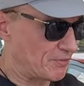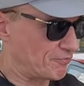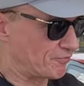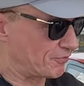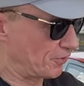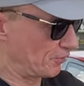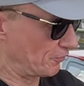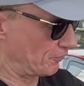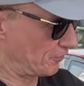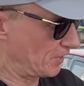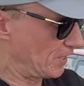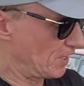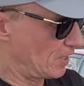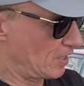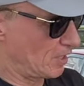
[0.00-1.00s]
front,
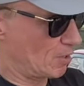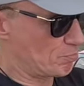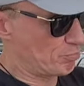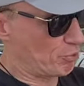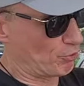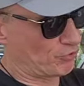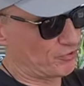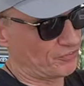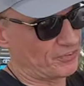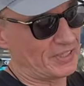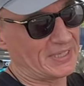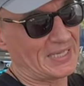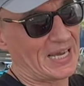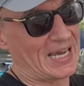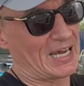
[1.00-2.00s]
pushes
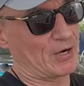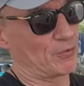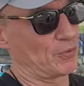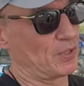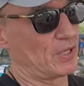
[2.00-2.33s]
it down